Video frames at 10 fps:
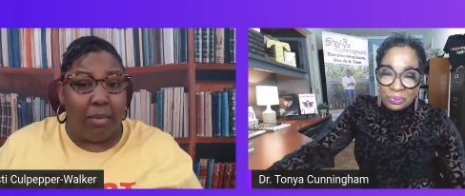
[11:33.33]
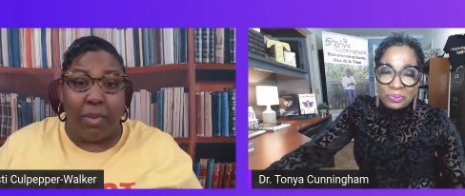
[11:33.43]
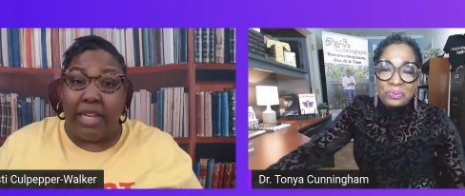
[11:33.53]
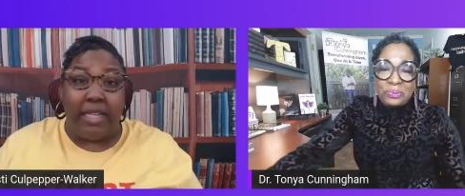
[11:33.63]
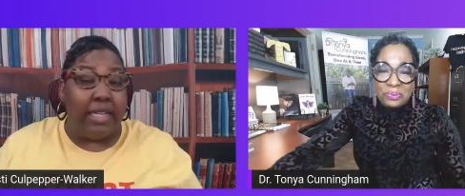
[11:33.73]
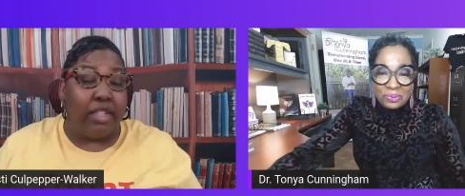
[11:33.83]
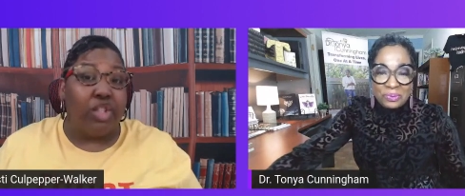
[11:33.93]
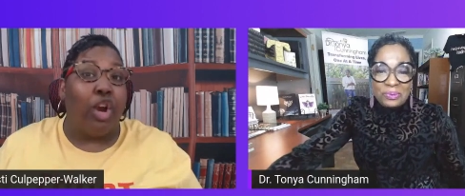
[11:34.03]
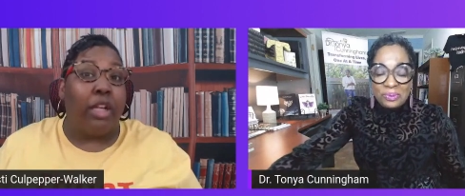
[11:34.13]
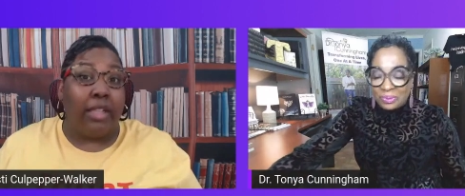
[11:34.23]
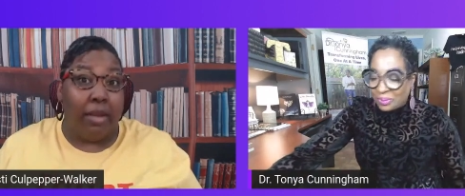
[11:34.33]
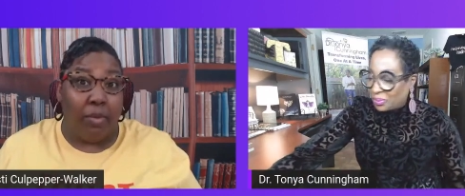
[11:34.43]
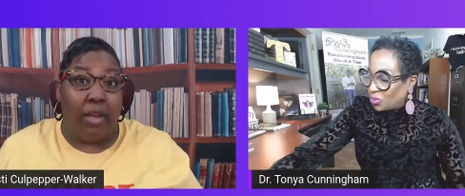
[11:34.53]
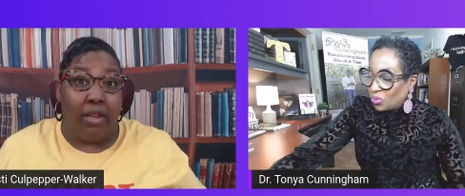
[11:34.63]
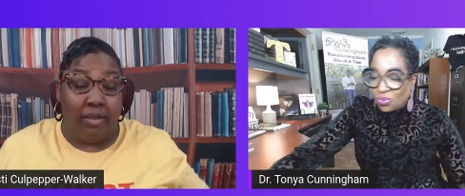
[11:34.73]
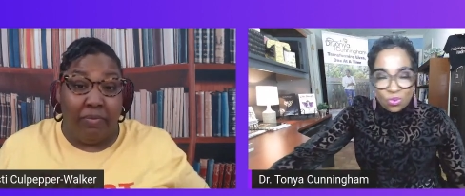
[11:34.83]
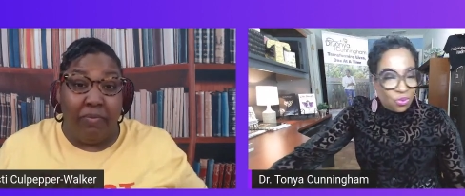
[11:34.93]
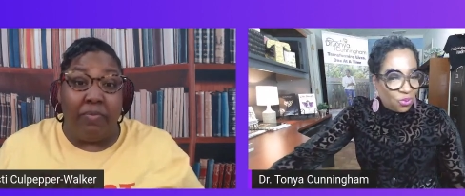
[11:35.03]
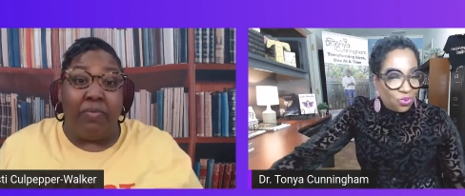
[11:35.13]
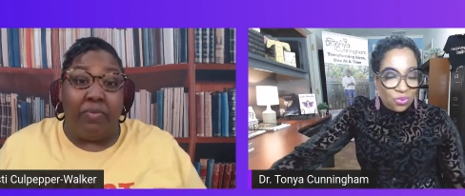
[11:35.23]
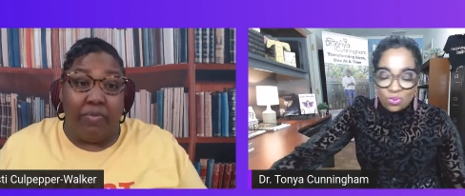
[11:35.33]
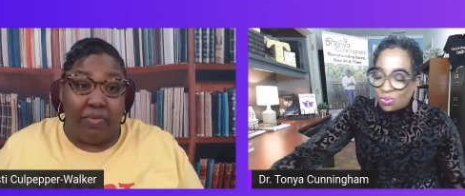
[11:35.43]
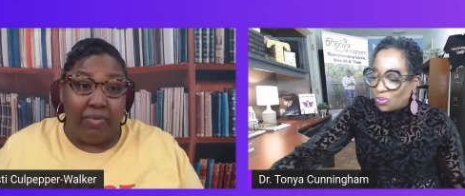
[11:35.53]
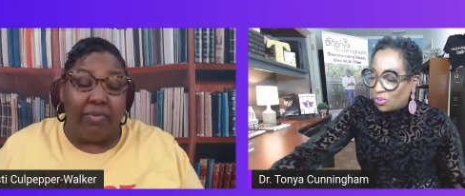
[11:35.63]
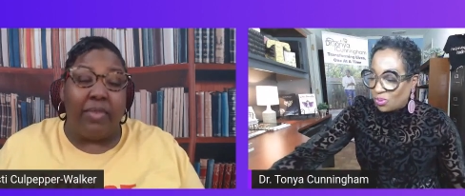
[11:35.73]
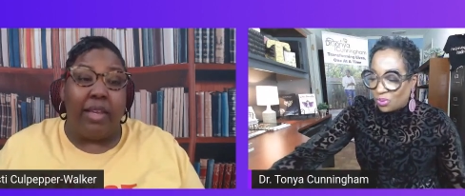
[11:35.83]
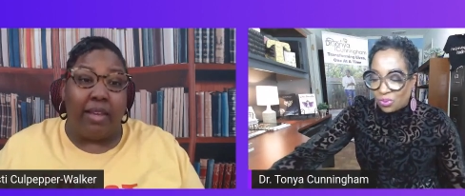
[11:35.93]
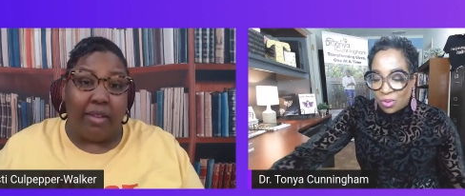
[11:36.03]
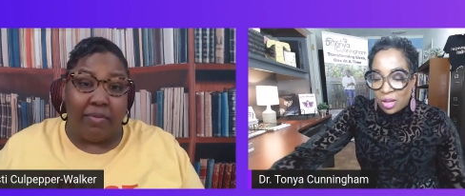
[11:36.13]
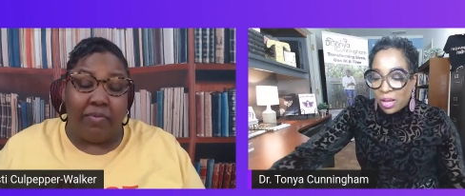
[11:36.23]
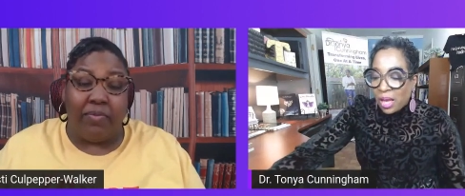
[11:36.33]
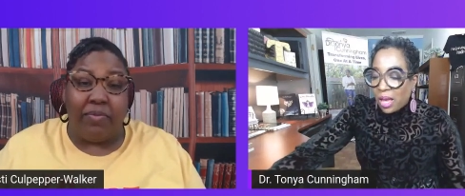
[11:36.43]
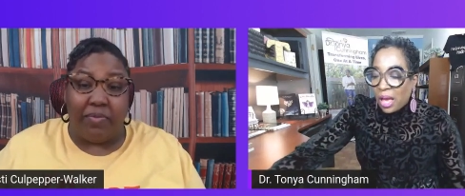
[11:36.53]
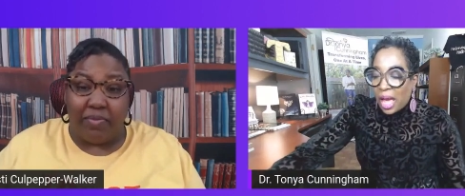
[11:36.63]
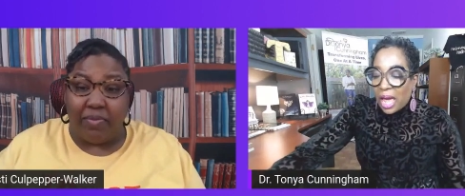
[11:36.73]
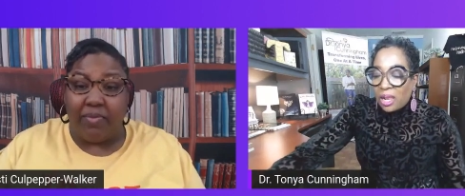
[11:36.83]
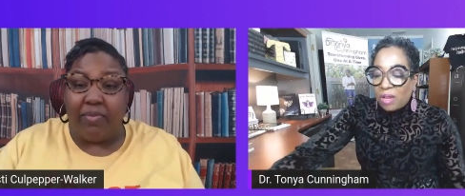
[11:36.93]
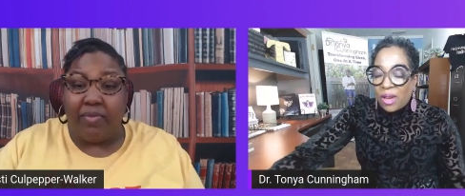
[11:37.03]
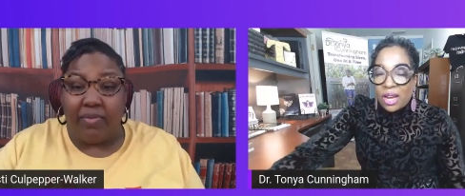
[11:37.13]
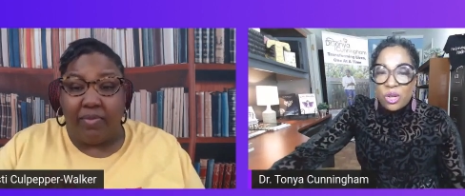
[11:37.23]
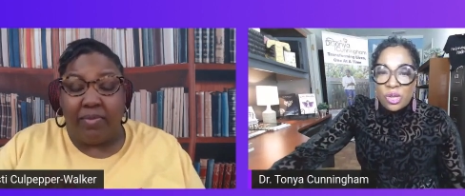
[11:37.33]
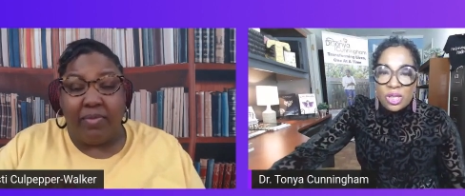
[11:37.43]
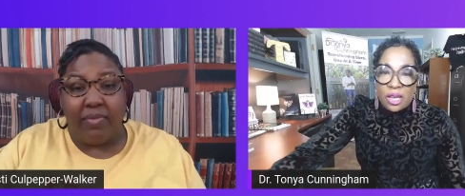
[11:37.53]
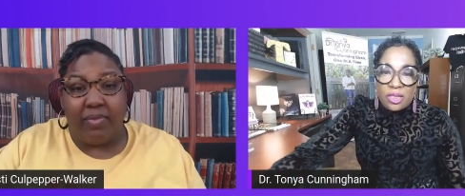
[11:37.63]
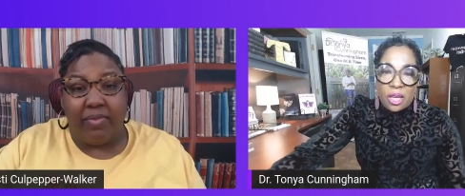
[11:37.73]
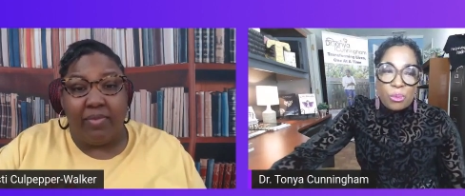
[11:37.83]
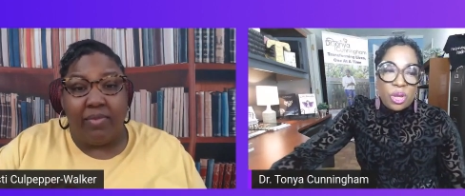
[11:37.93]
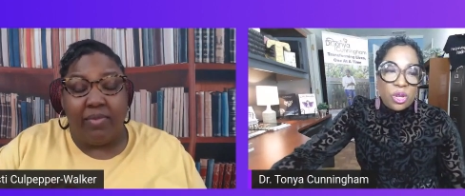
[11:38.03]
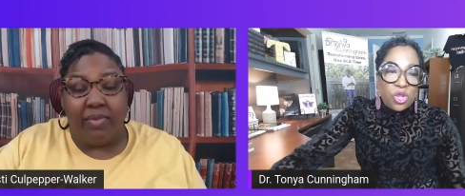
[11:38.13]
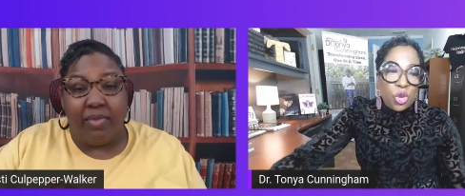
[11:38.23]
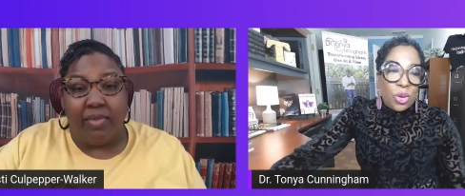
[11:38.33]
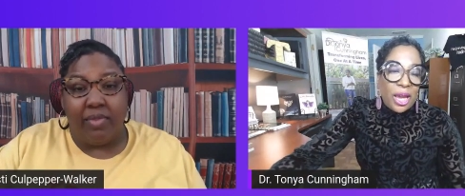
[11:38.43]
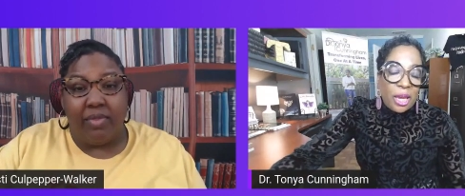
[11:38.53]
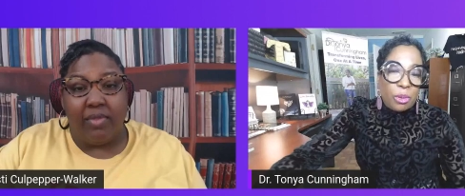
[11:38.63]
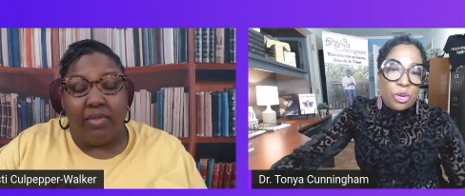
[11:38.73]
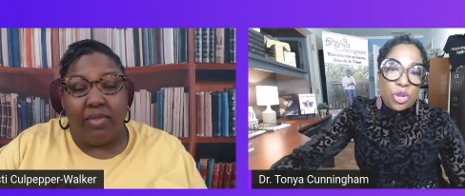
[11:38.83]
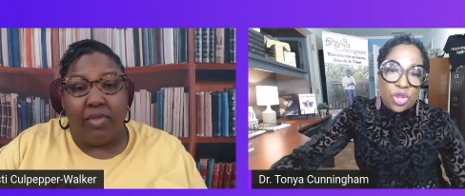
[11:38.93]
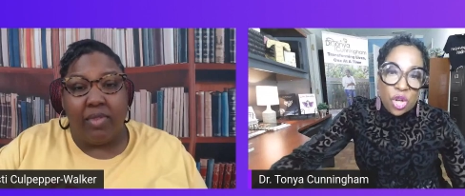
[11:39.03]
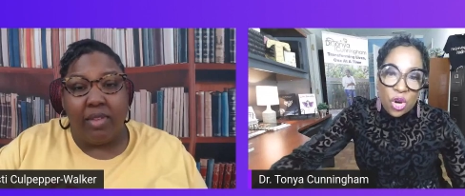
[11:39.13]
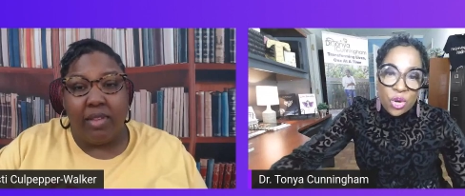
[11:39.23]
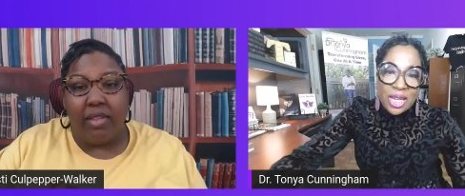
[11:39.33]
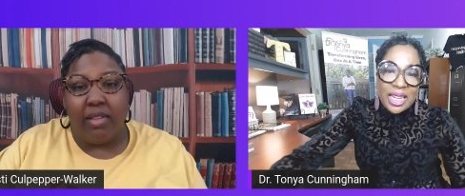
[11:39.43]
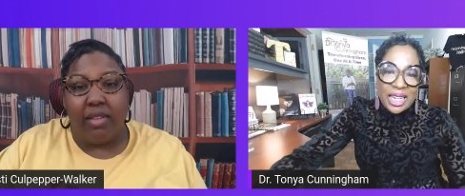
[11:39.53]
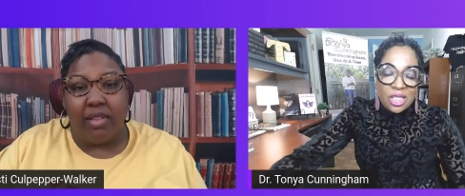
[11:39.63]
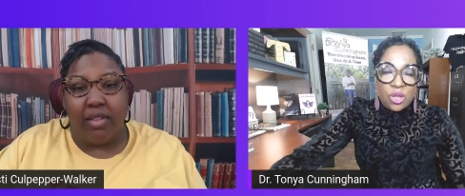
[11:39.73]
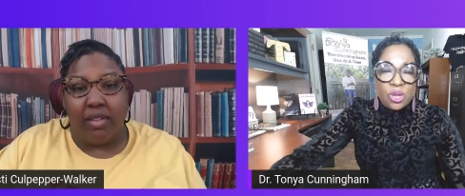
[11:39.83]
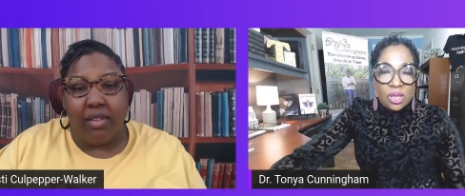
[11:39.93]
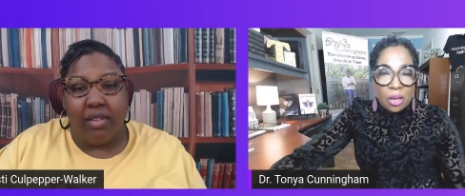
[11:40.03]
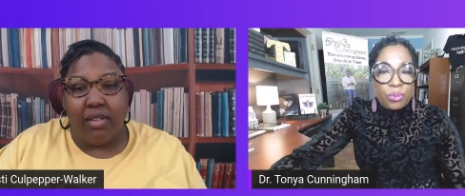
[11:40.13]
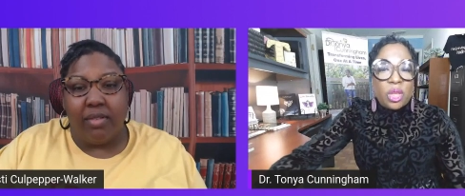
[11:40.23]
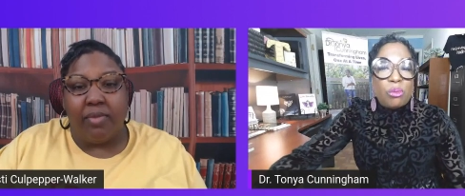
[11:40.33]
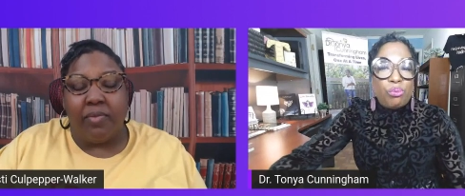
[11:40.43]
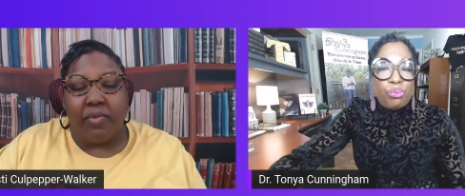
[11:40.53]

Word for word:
Speaker 1: but it didn't start that way.
Speaker 2: Mm-mm, mm-mm. I love how you said that because you were able to turn it into something